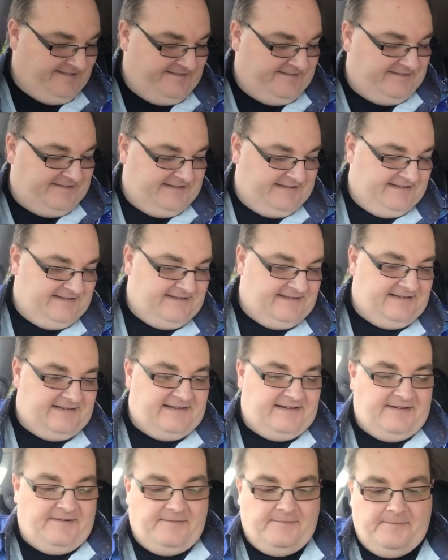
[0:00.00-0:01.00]

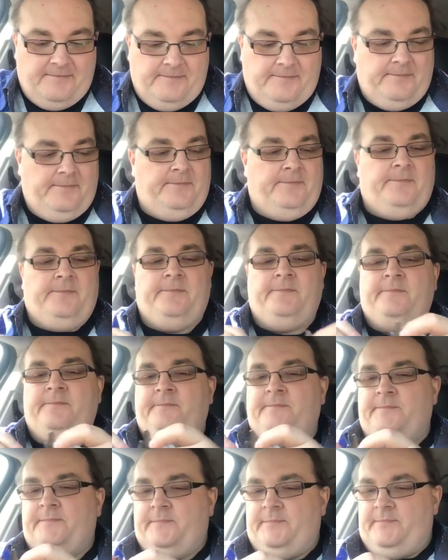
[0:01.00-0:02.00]

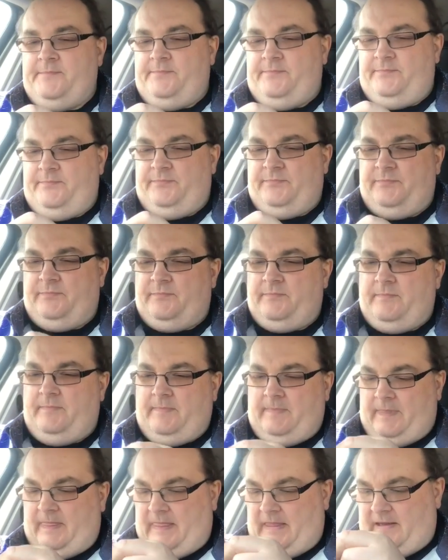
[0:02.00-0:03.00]

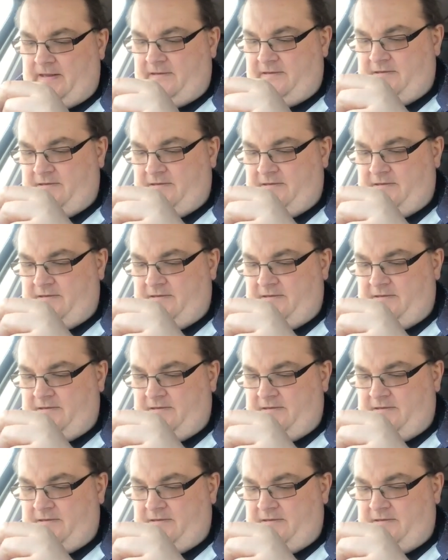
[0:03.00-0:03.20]
(silence)